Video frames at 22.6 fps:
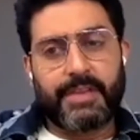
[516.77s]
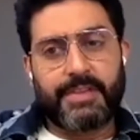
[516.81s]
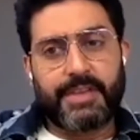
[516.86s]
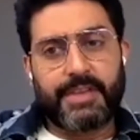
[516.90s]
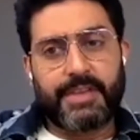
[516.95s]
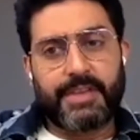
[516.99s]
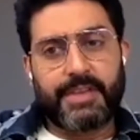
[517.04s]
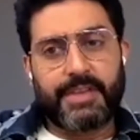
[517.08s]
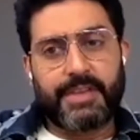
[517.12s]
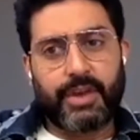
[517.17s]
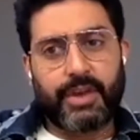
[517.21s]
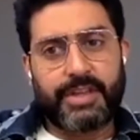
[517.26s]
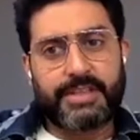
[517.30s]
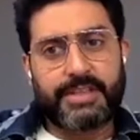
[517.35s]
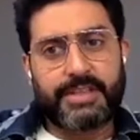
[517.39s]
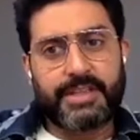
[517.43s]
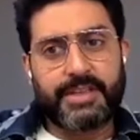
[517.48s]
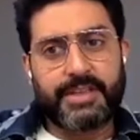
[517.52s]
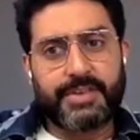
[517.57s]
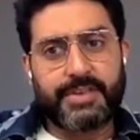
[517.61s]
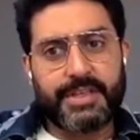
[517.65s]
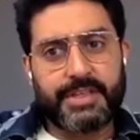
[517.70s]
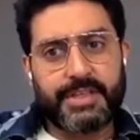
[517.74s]
I think
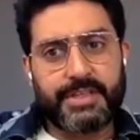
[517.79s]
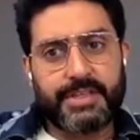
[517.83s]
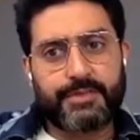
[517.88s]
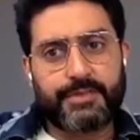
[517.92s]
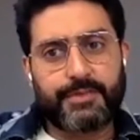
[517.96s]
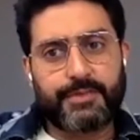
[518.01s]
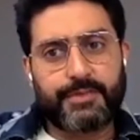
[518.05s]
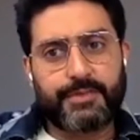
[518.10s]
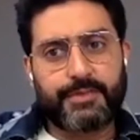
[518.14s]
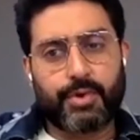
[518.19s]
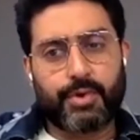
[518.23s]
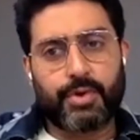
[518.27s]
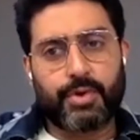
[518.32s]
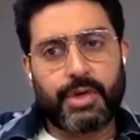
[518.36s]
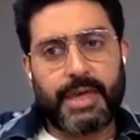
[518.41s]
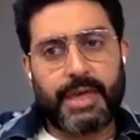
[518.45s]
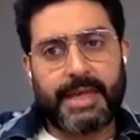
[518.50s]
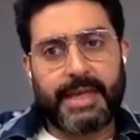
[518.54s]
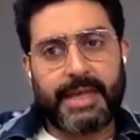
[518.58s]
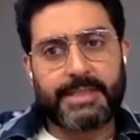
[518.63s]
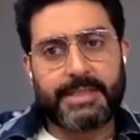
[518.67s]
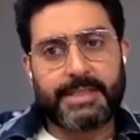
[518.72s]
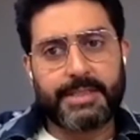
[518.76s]
criteria for
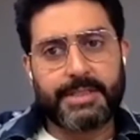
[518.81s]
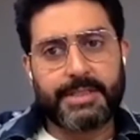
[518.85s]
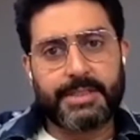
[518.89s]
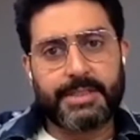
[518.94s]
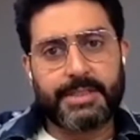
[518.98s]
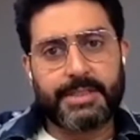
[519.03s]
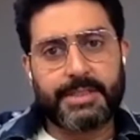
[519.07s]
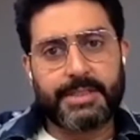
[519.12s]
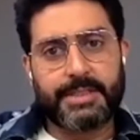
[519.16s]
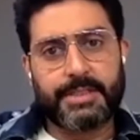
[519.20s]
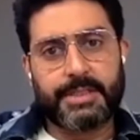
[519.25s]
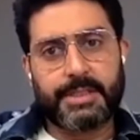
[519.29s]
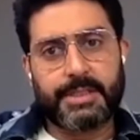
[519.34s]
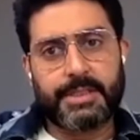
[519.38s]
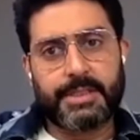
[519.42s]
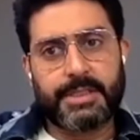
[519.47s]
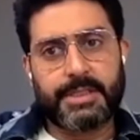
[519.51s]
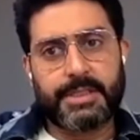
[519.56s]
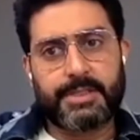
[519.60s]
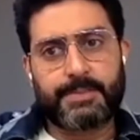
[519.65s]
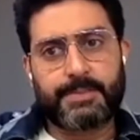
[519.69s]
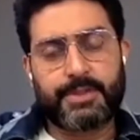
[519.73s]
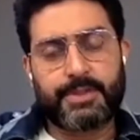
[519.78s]
actors,
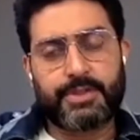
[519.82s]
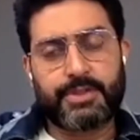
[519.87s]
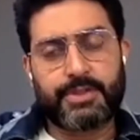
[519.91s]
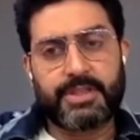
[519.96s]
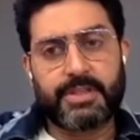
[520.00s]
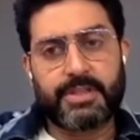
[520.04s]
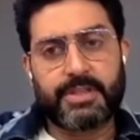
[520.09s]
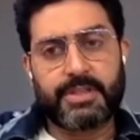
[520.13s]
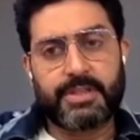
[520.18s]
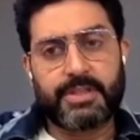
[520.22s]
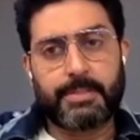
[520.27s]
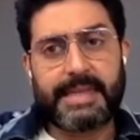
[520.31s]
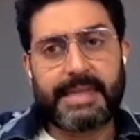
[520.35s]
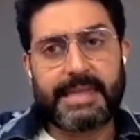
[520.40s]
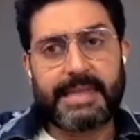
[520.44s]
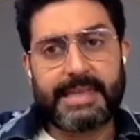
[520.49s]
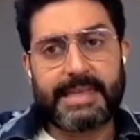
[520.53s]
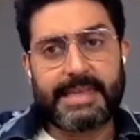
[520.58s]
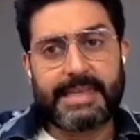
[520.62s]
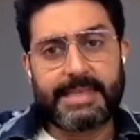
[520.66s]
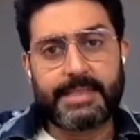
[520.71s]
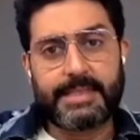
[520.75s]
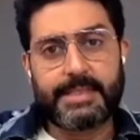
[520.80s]
especially the
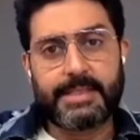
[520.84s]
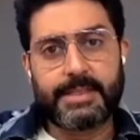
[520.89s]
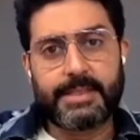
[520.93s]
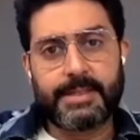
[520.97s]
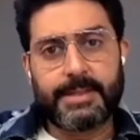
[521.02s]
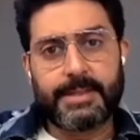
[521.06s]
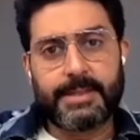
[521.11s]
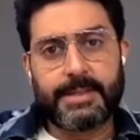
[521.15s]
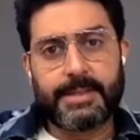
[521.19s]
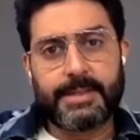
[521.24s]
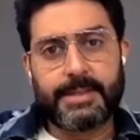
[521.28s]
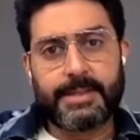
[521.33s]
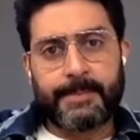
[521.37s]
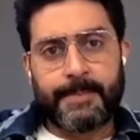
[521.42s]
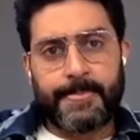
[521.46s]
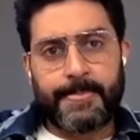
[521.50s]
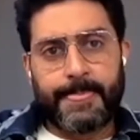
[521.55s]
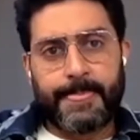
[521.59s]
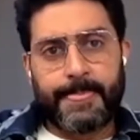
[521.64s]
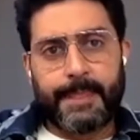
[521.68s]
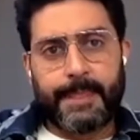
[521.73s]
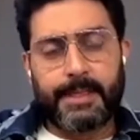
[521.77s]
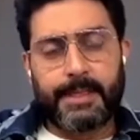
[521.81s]
main lead
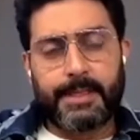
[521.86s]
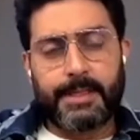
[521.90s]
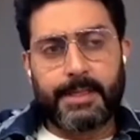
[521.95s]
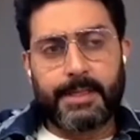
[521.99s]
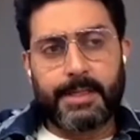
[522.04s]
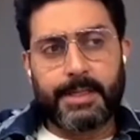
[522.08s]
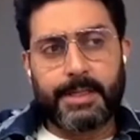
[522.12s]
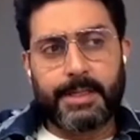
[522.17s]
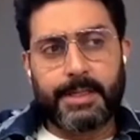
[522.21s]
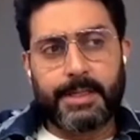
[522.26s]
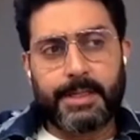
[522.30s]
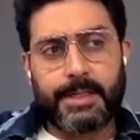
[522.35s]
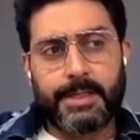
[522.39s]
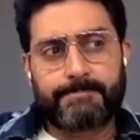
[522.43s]
in